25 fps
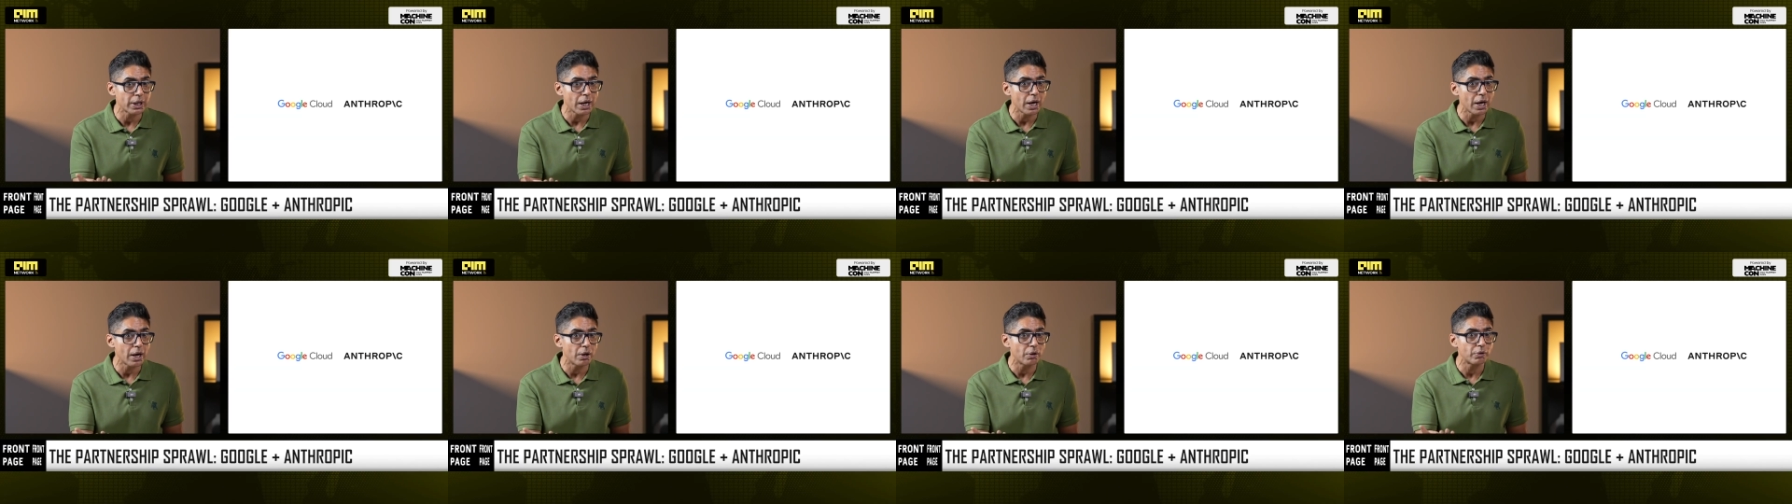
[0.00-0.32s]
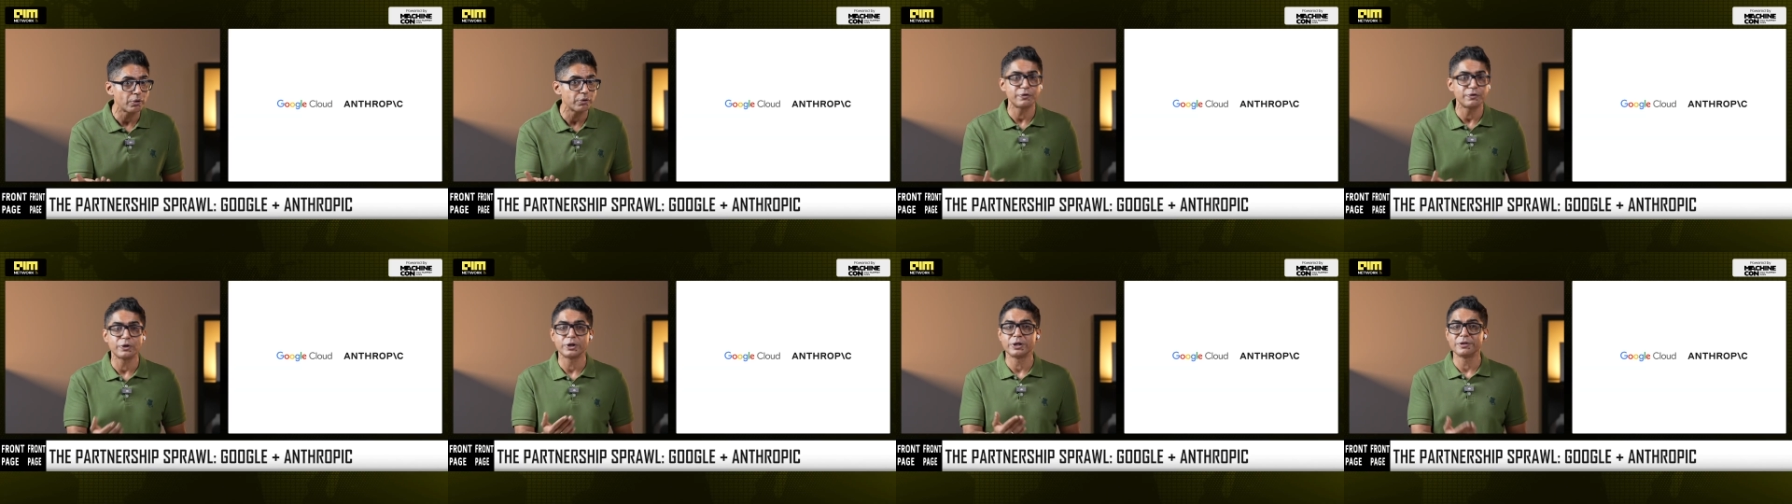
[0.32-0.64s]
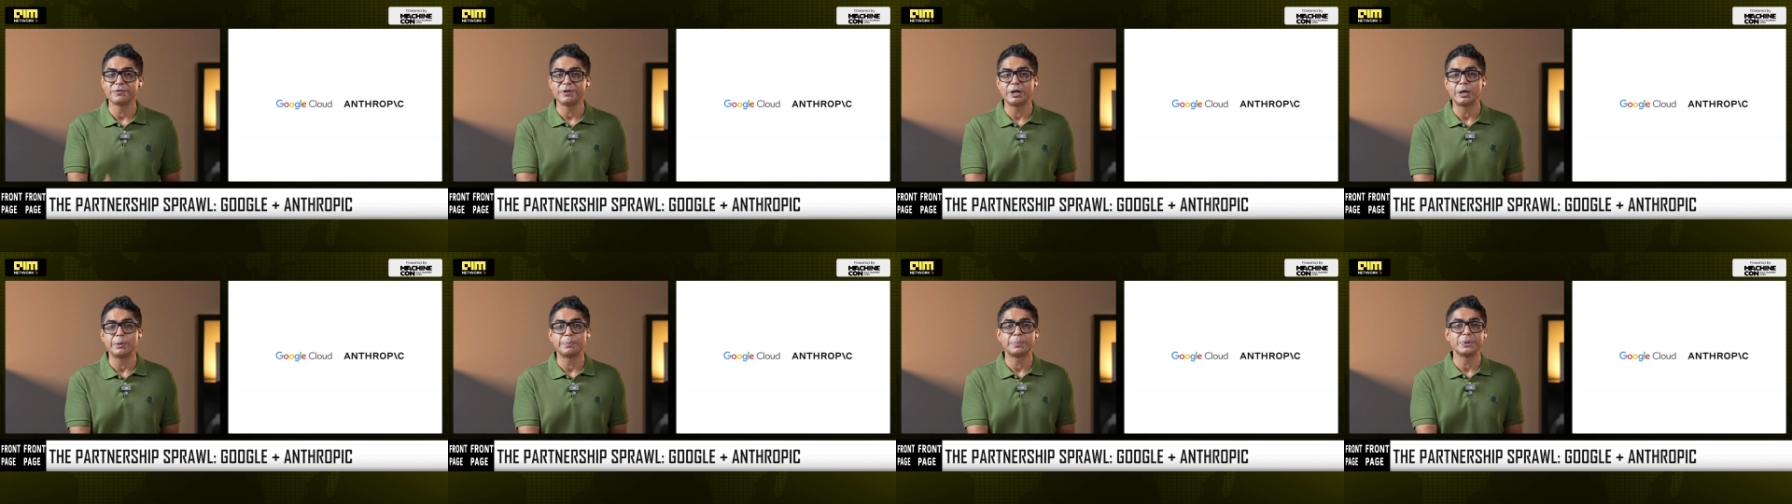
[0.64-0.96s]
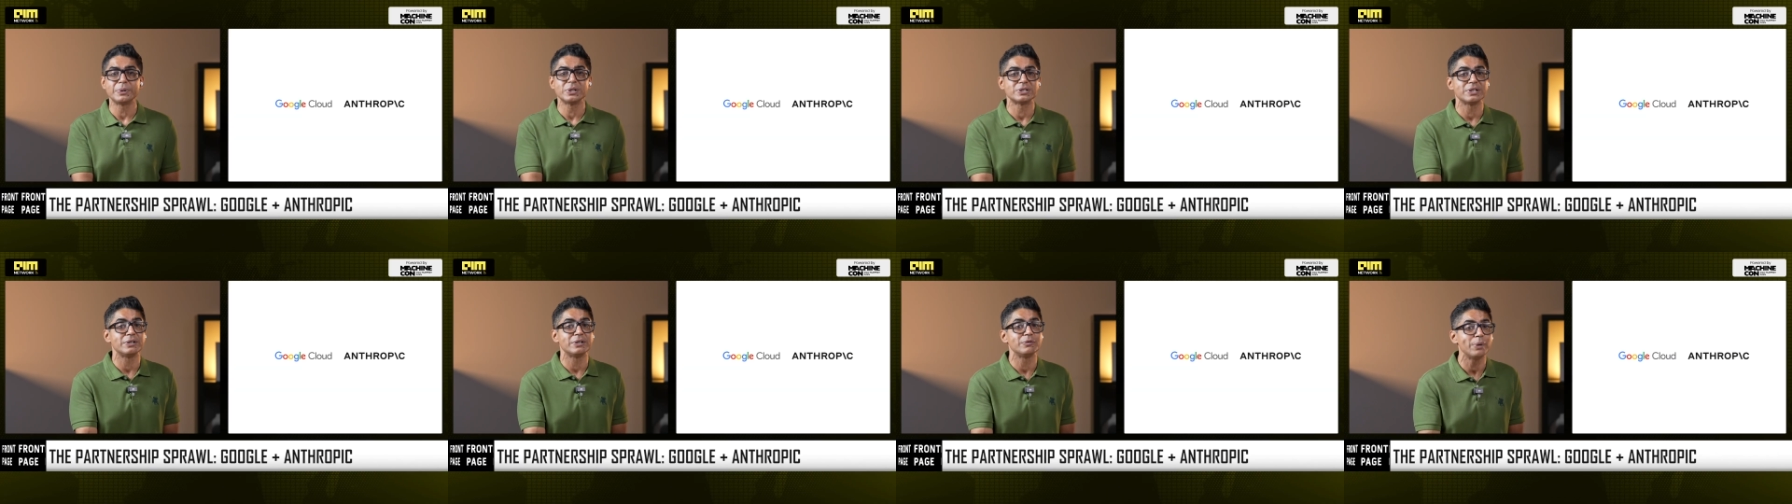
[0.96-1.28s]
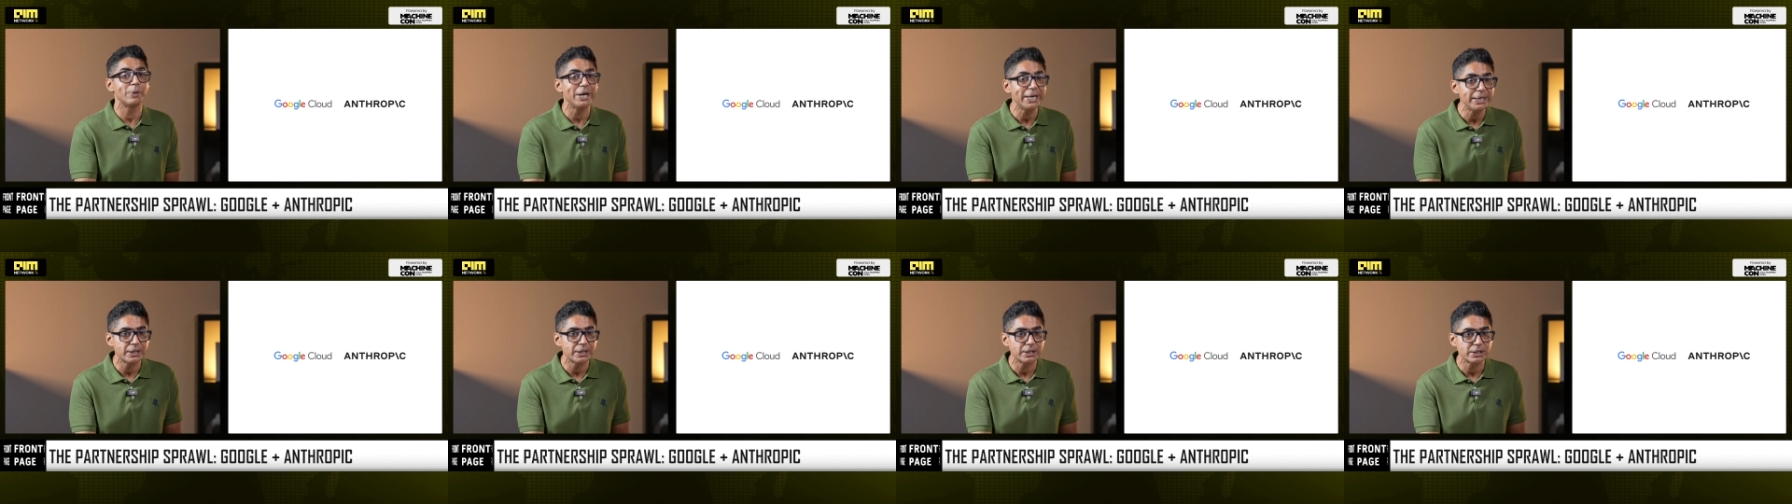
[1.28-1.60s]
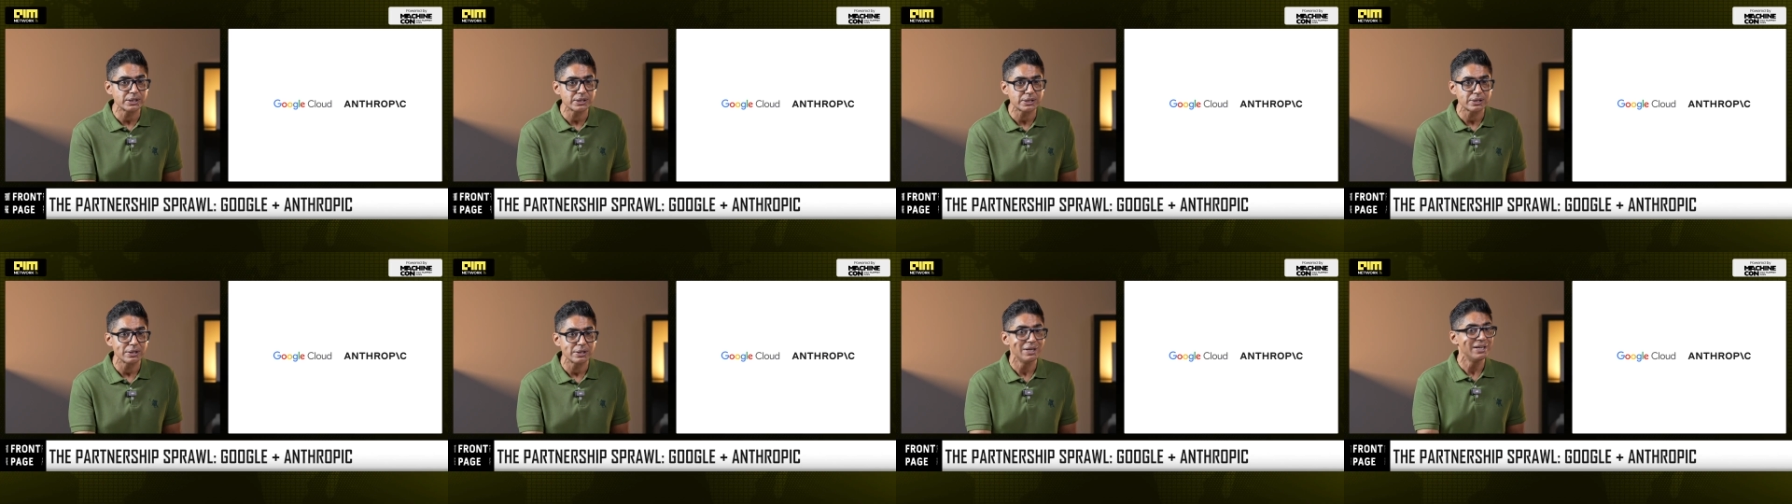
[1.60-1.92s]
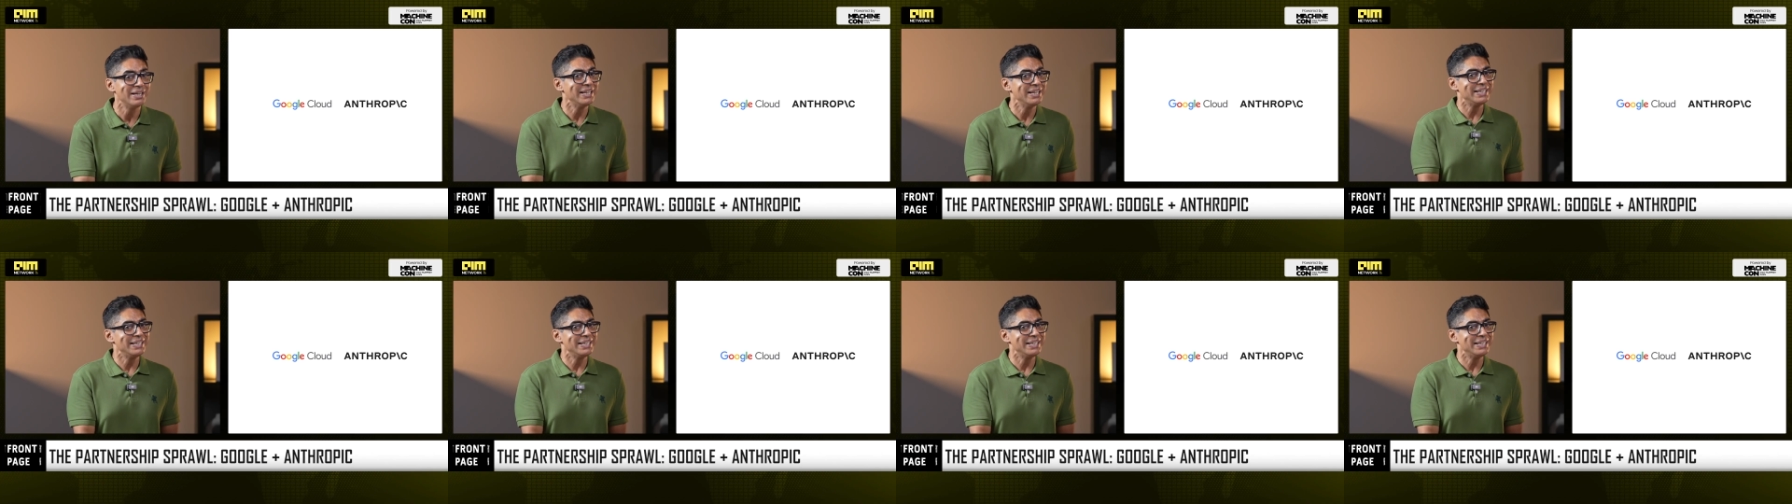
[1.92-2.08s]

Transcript: Cloud for developers and vendors,